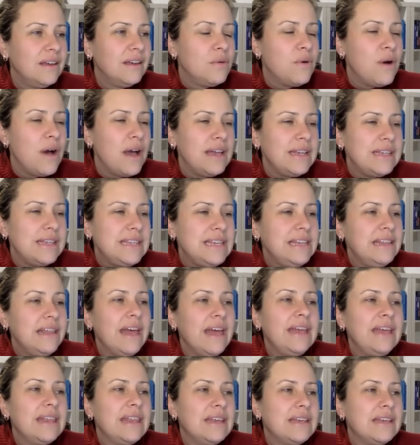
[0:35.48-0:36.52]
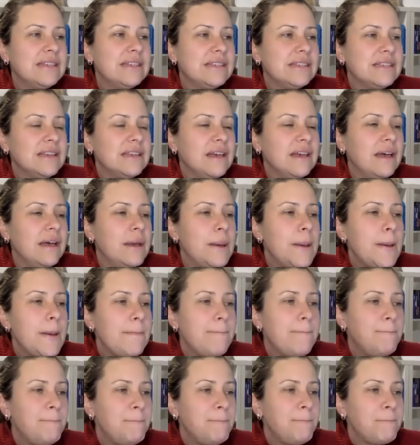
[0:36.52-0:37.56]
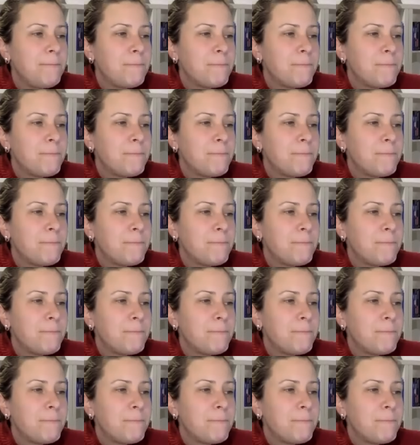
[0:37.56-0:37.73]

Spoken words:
why is he like this? Okay,